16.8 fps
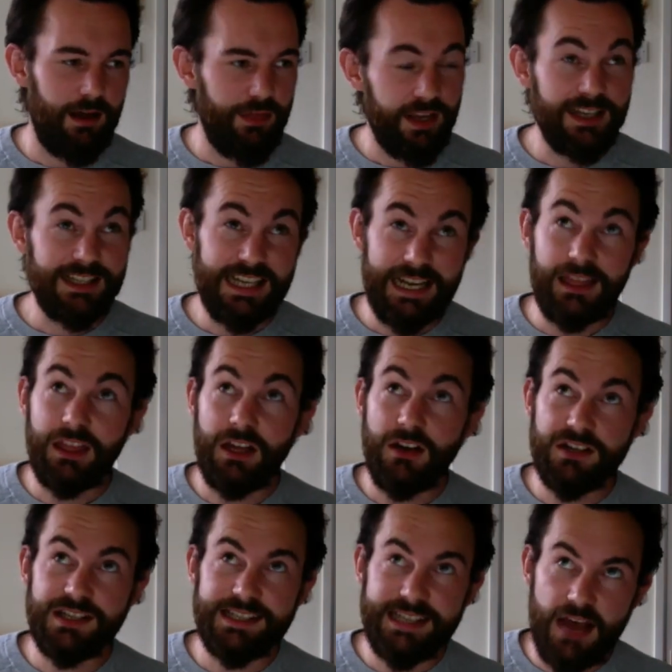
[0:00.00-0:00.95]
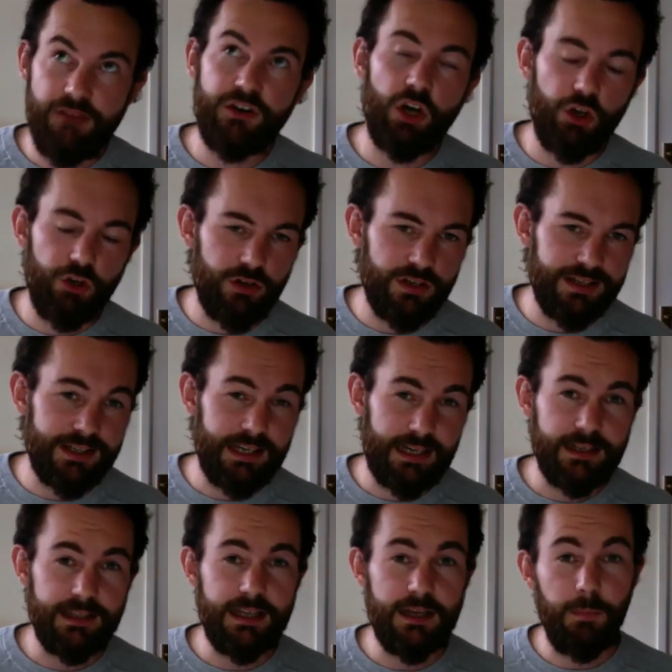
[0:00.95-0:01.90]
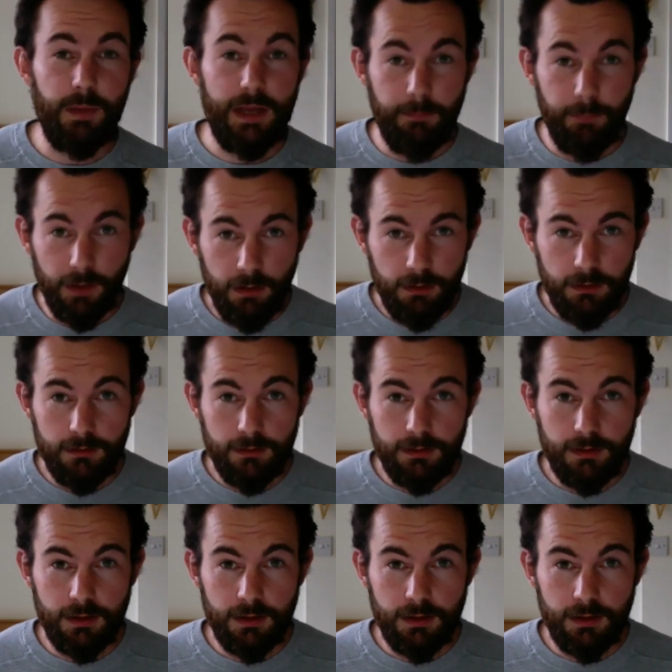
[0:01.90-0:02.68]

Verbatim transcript: I think it's 8,760 people